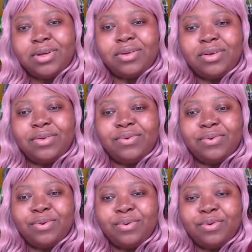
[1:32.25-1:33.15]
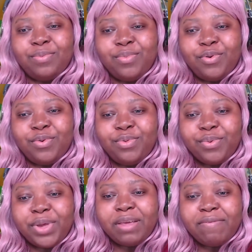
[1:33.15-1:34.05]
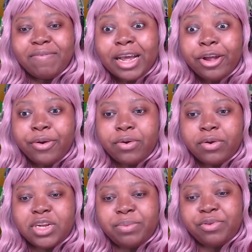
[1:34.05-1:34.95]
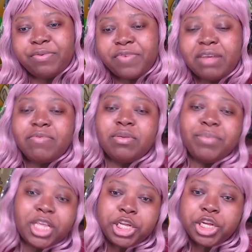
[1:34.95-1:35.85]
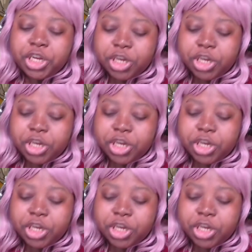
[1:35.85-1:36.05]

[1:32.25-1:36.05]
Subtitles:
Zuko, Book 3, Fire, Chapter 5, The Beach.